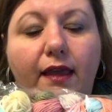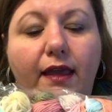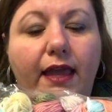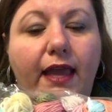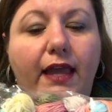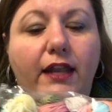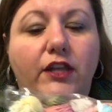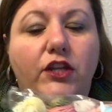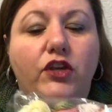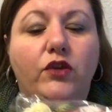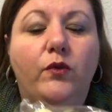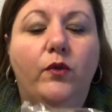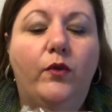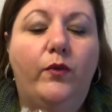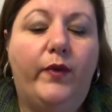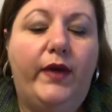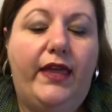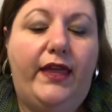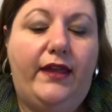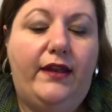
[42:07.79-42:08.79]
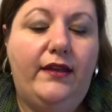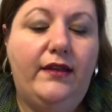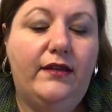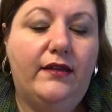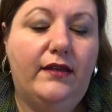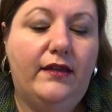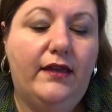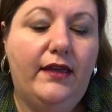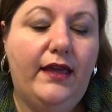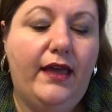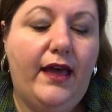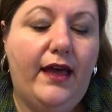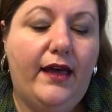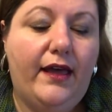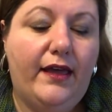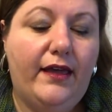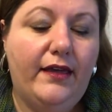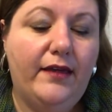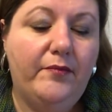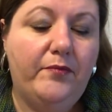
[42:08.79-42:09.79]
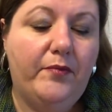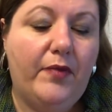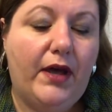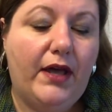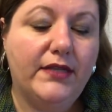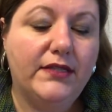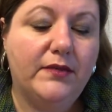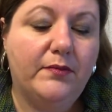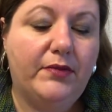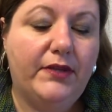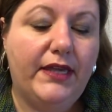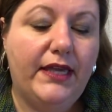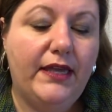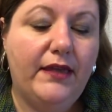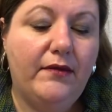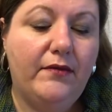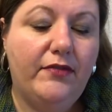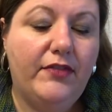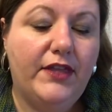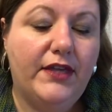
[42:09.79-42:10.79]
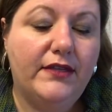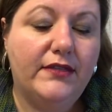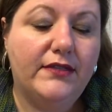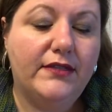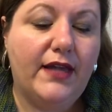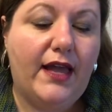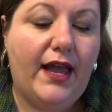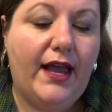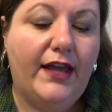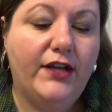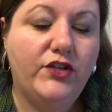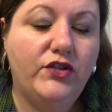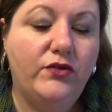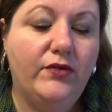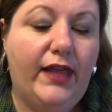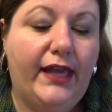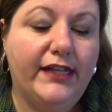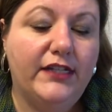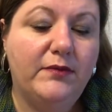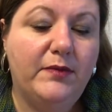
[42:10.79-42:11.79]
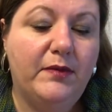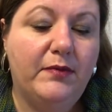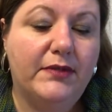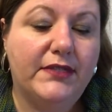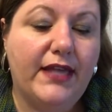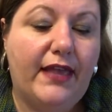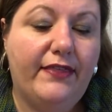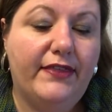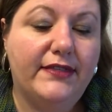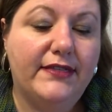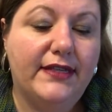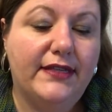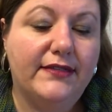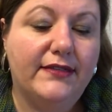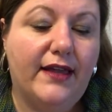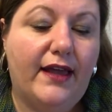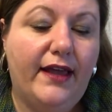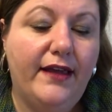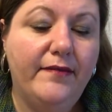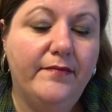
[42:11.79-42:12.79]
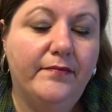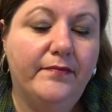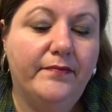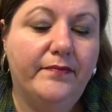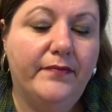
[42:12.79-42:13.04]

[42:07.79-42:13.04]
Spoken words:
And you will win possibly this I Do Like to Be Beside the Seaside